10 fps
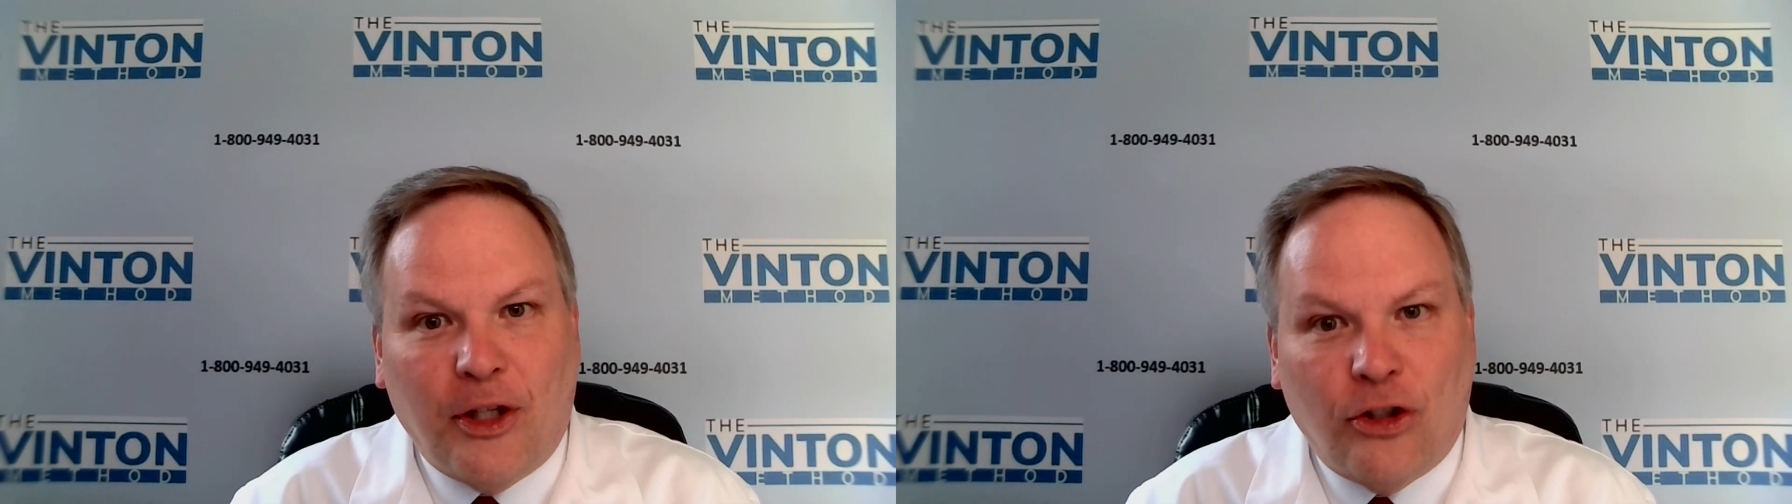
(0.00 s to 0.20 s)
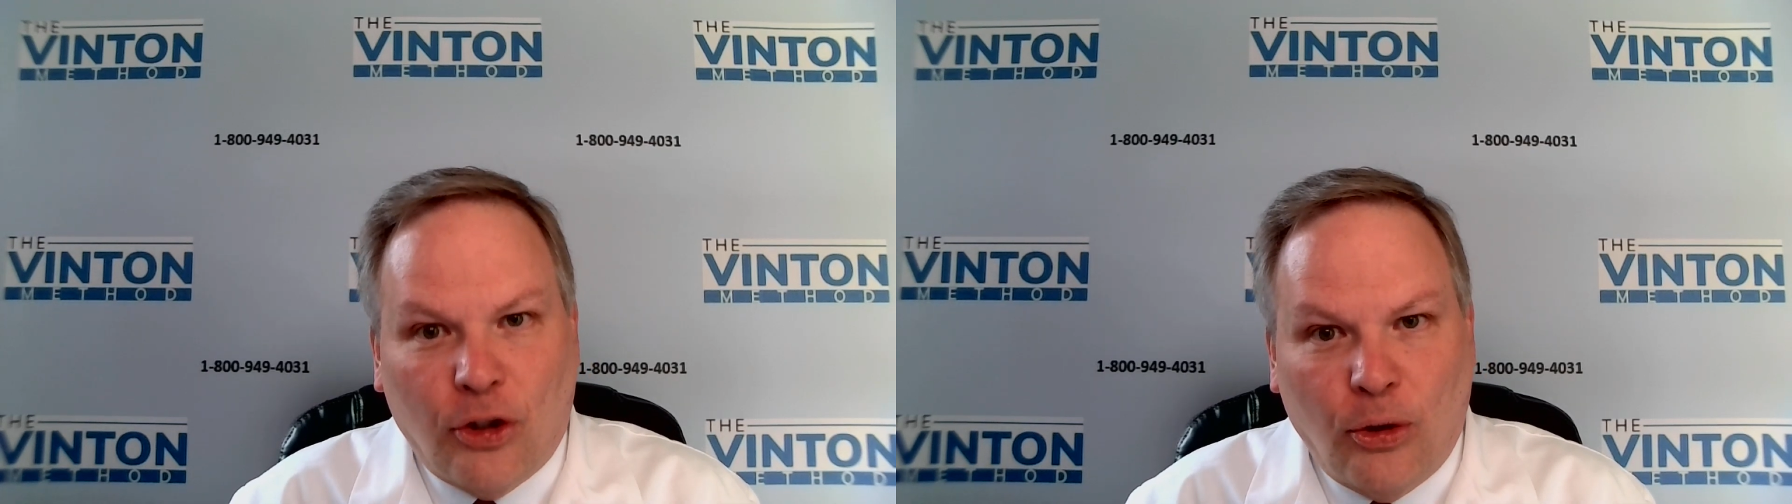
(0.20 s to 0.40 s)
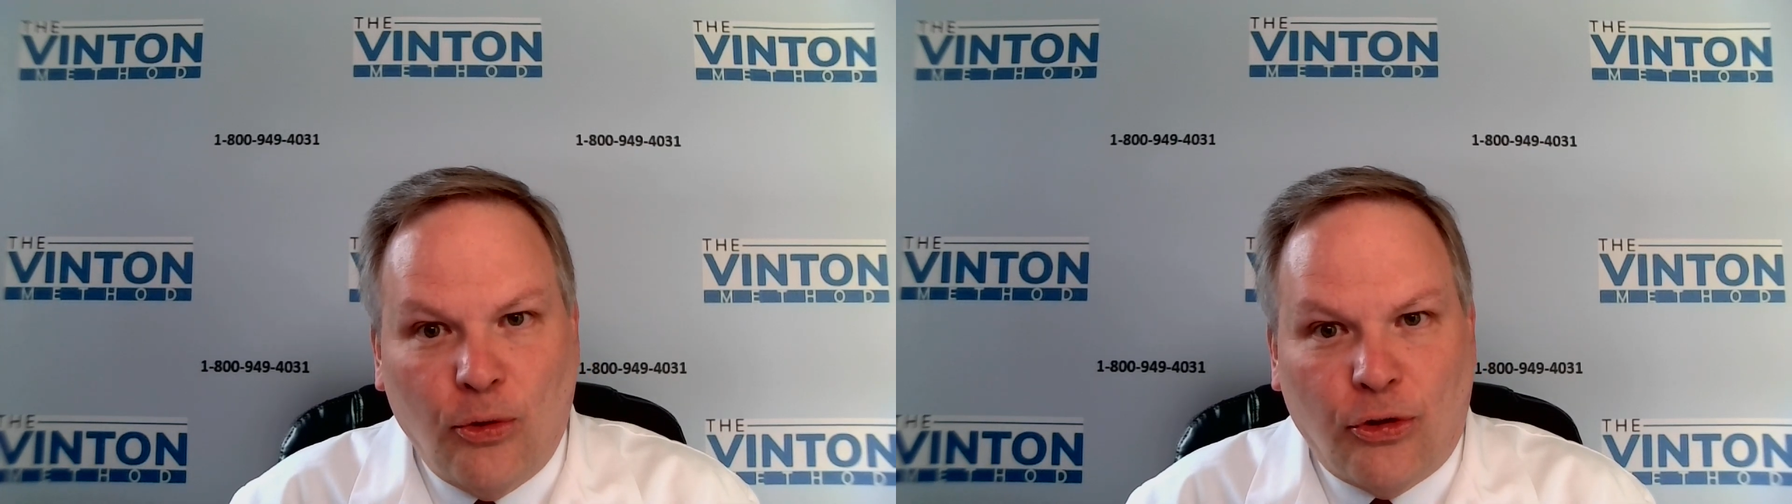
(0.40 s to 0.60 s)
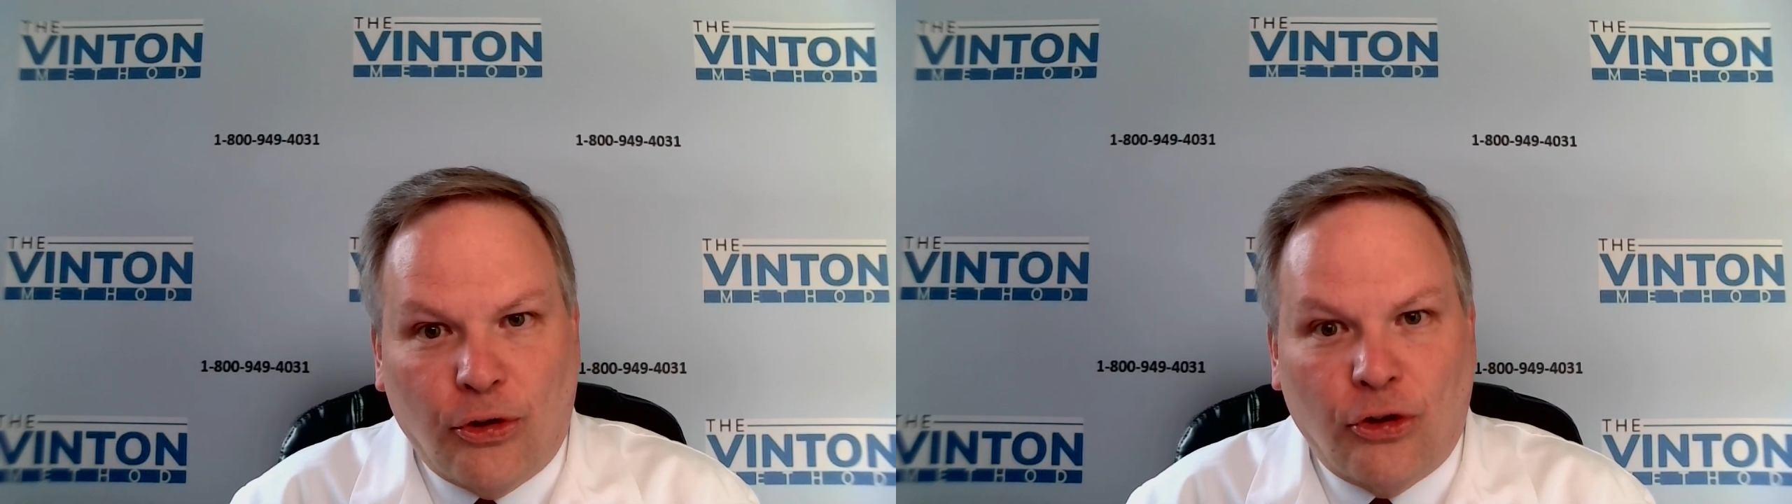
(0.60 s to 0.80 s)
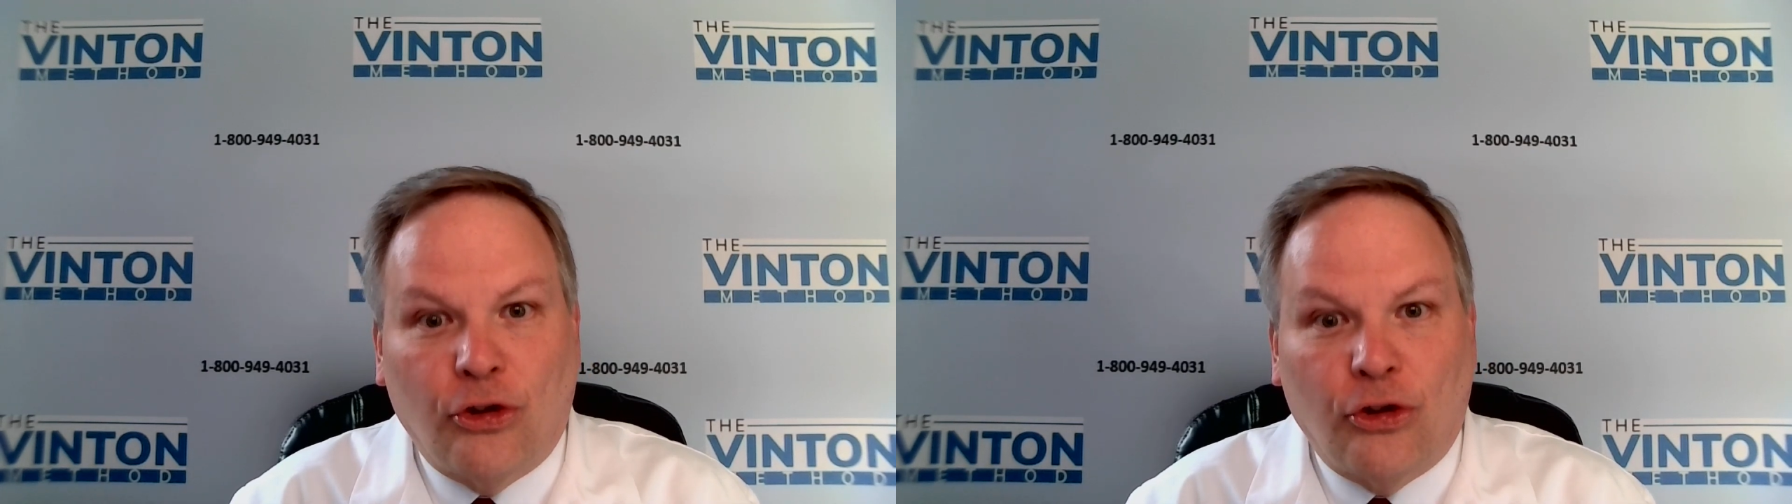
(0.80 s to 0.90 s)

solutions